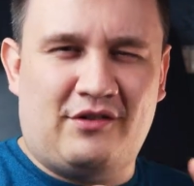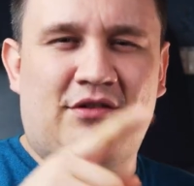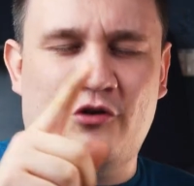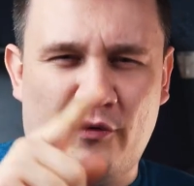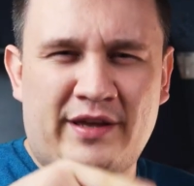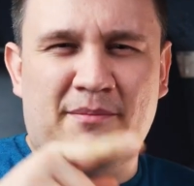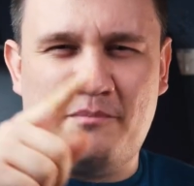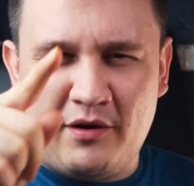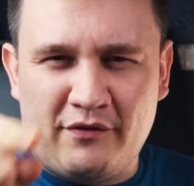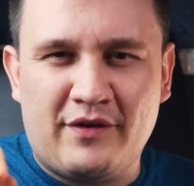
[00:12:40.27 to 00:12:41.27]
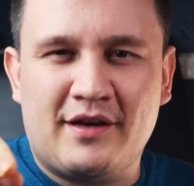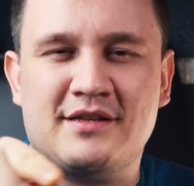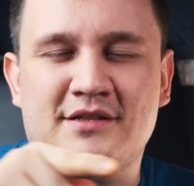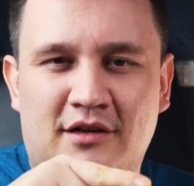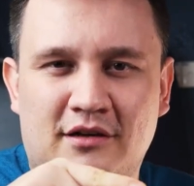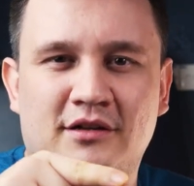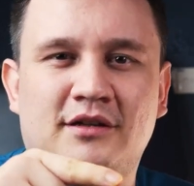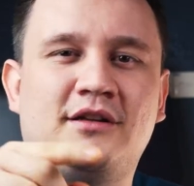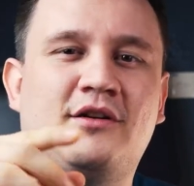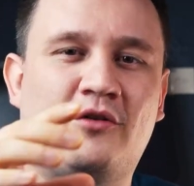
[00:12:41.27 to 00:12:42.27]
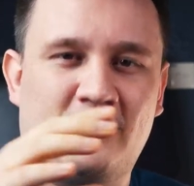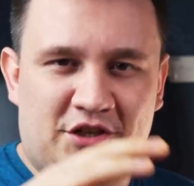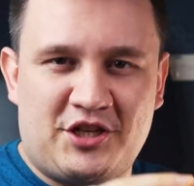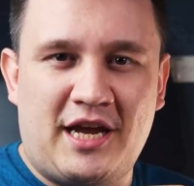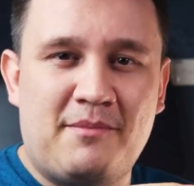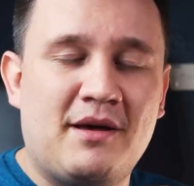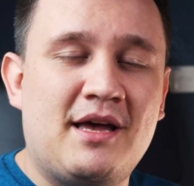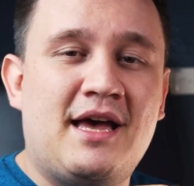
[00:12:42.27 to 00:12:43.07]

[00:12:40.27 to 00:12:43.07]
drawing the perfect circle or the shape.